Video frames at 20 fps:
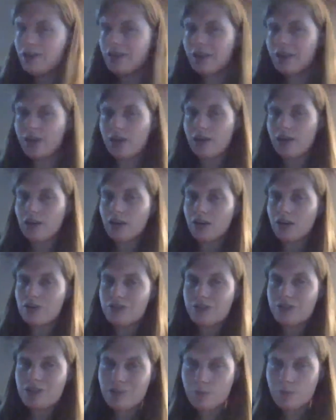they are
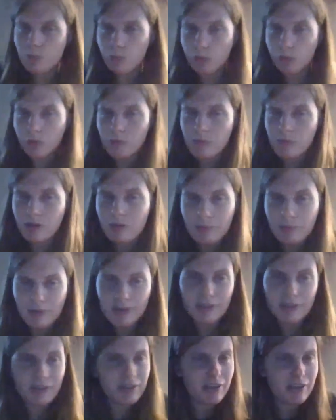just more
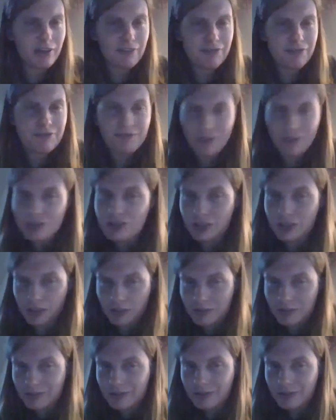metabolically
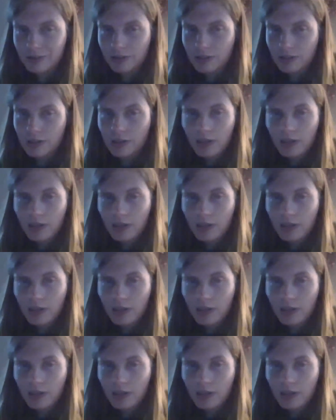efficient